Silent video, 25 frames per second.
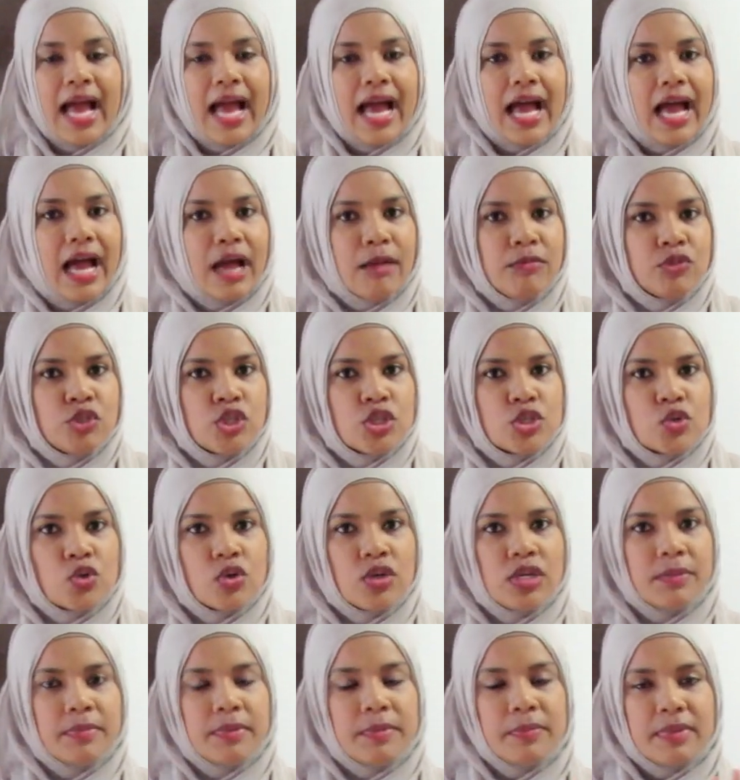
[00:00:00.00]
I'm just
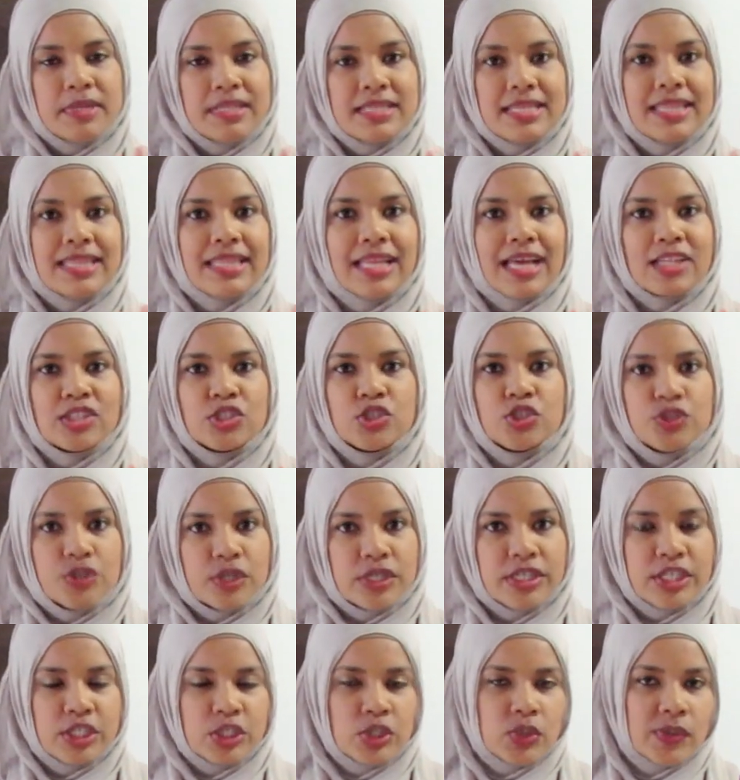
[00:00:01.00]
going to be putting that
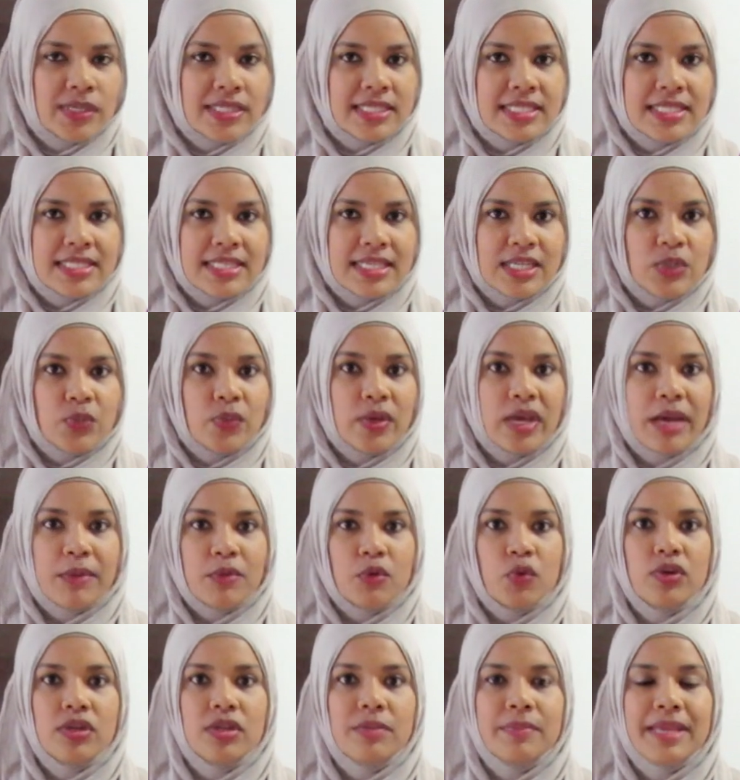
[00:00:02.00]
Trini twisted where
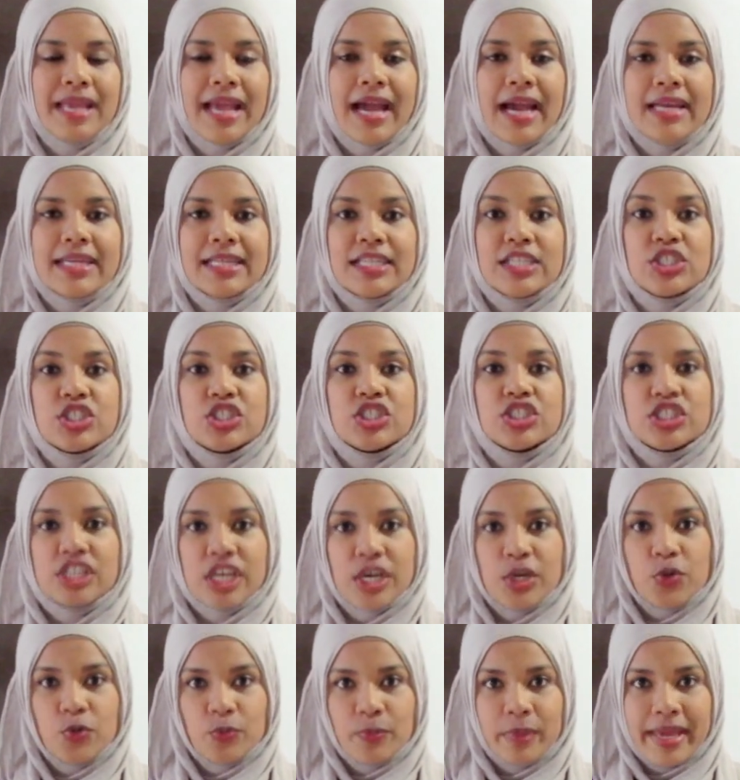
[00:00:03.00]
I'm going to be adding
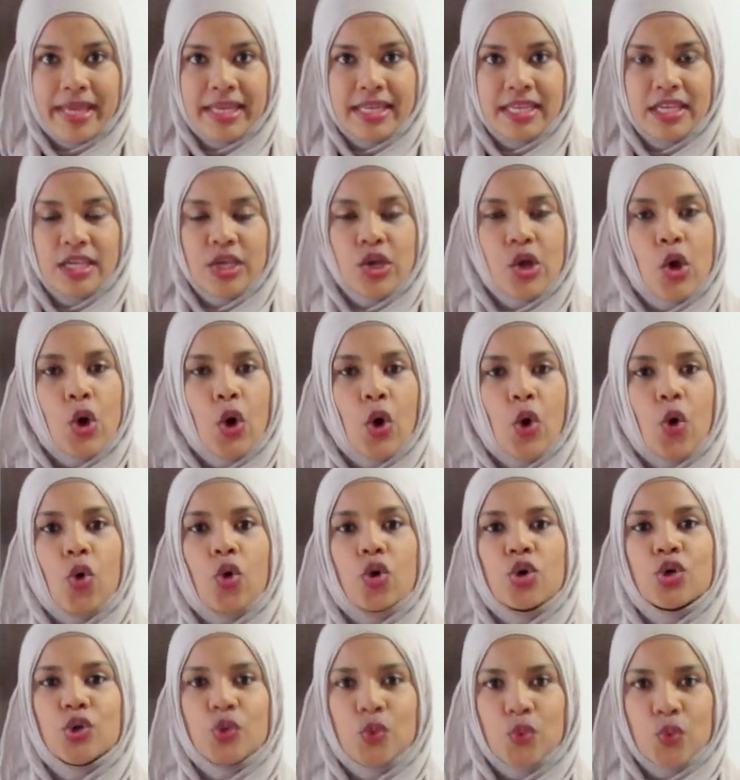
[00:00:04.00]
Chadon Beni
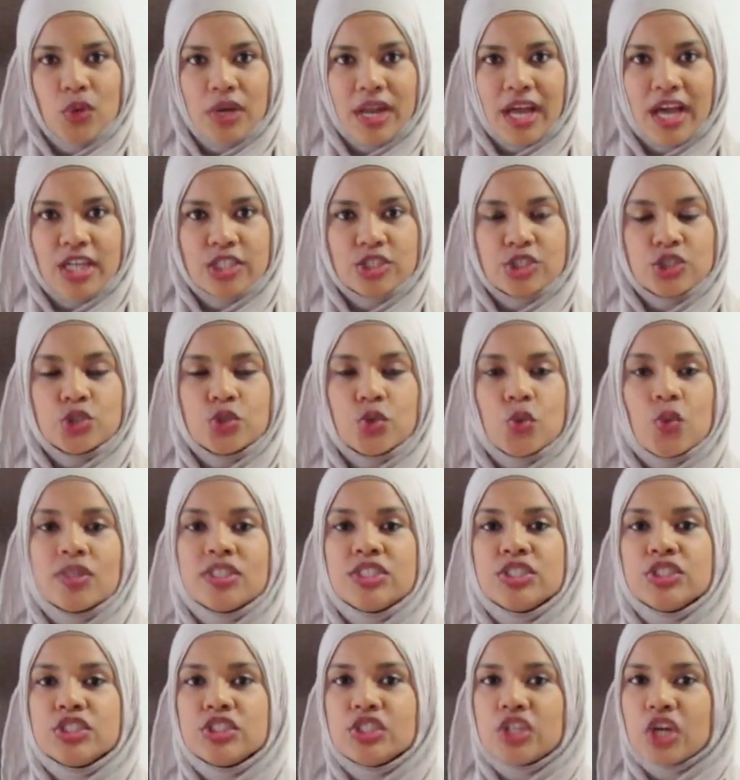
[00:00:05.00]
or Culantro,
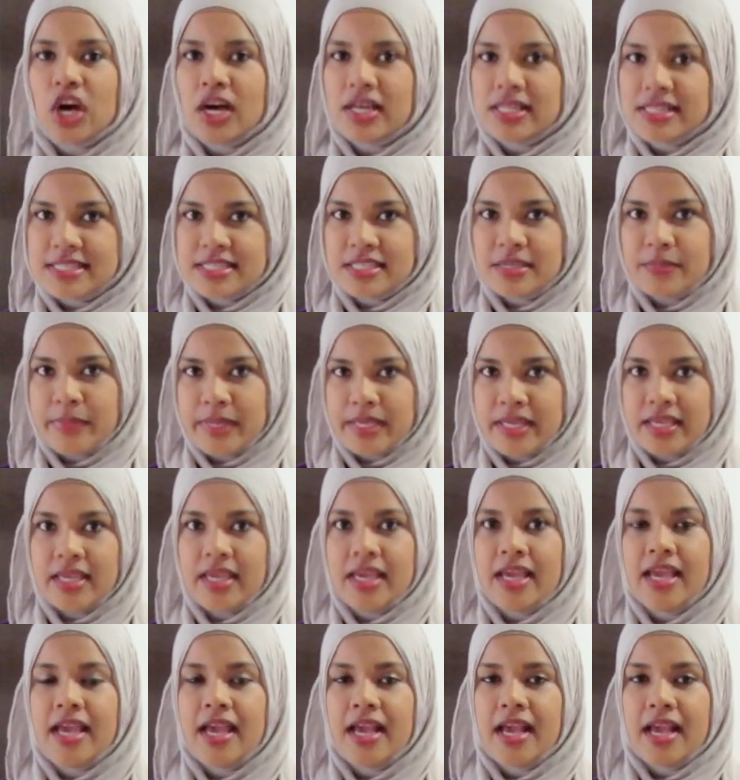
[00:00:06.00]
not to
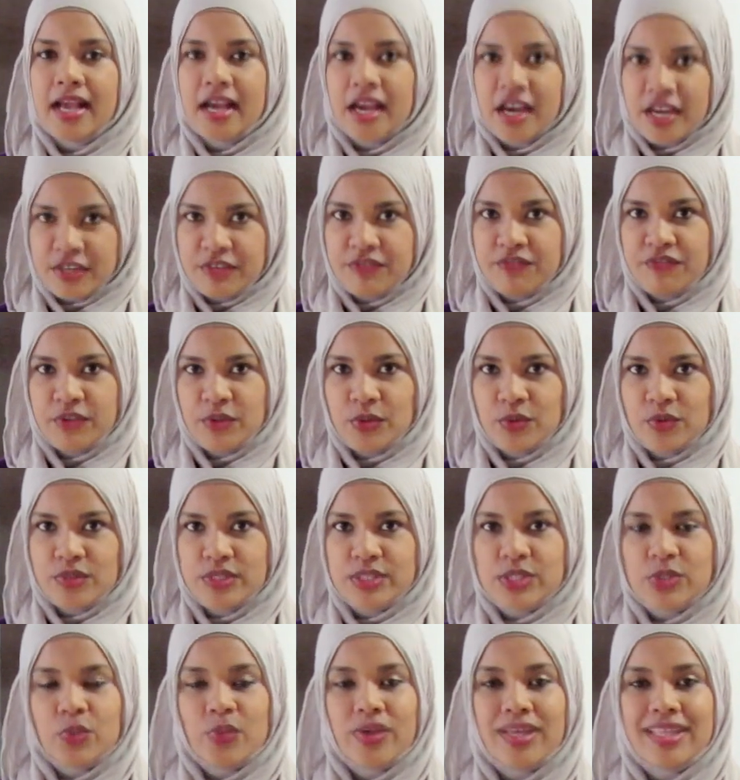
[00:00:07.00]
be
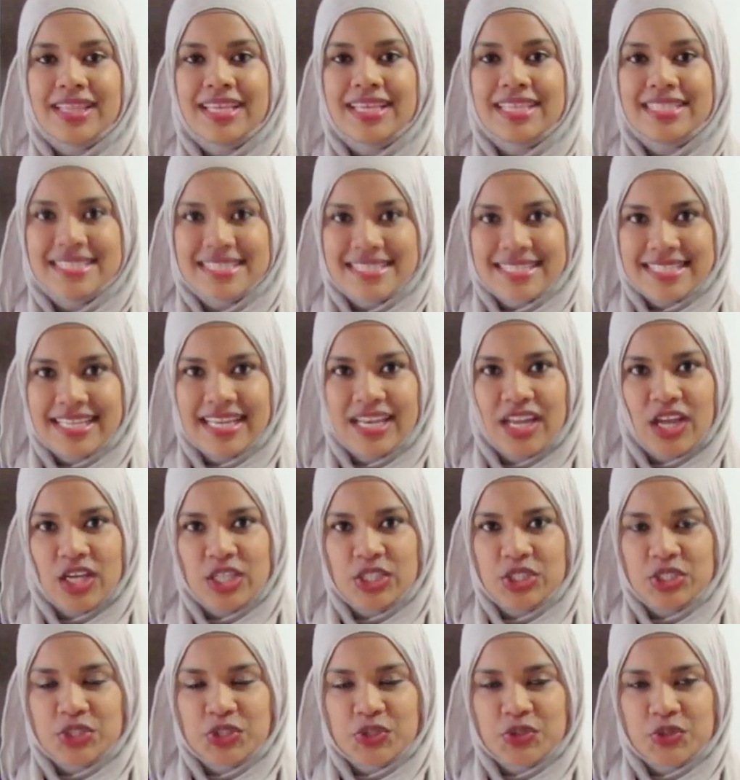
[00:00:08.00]
confused with
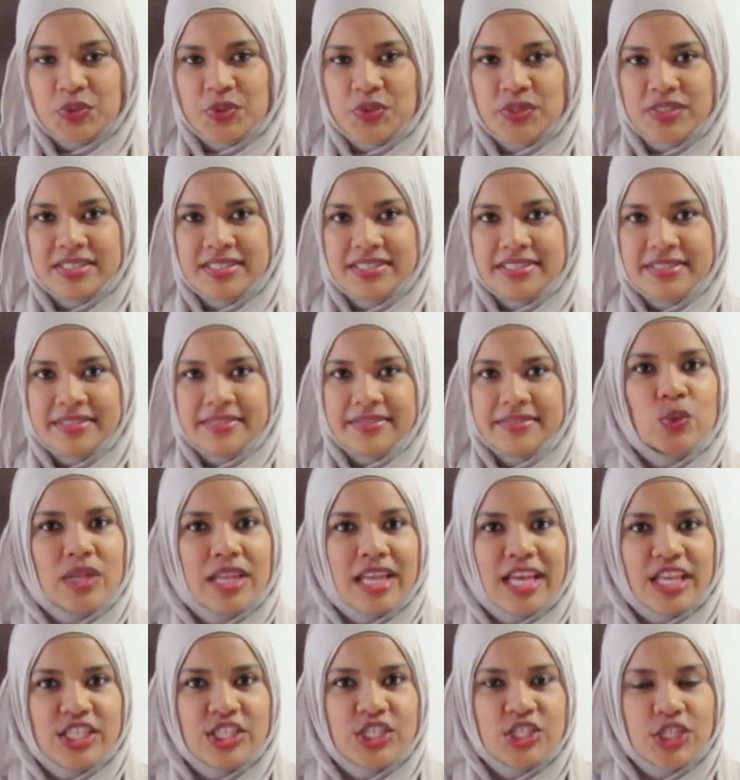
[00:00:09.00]
cilantro. So
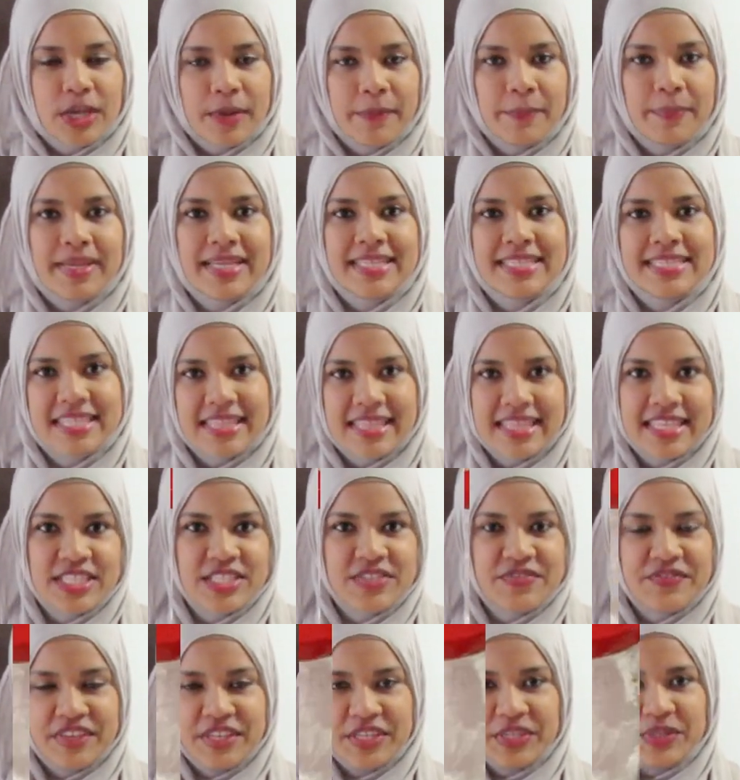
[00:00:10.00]
let's jump into this
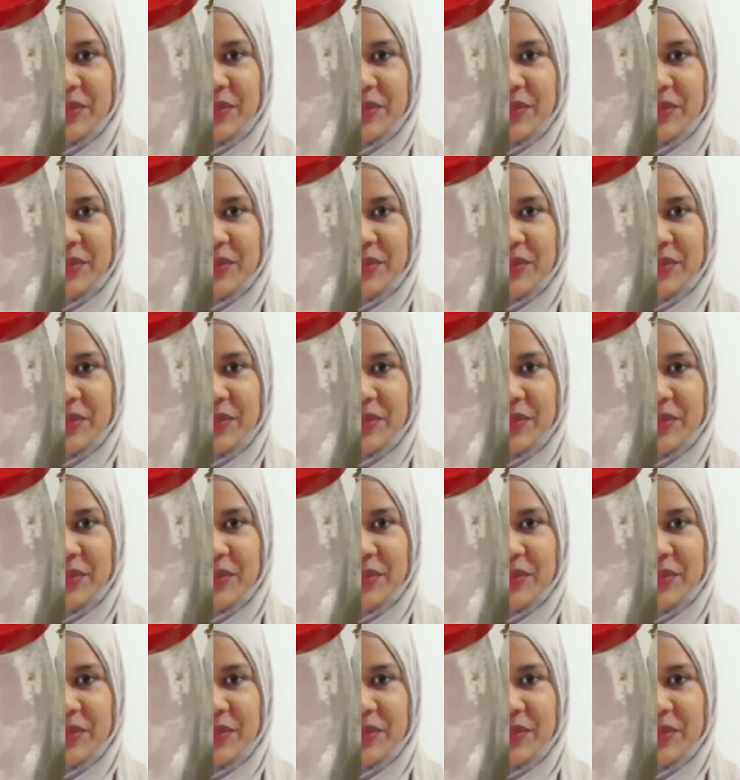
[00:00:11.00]
video.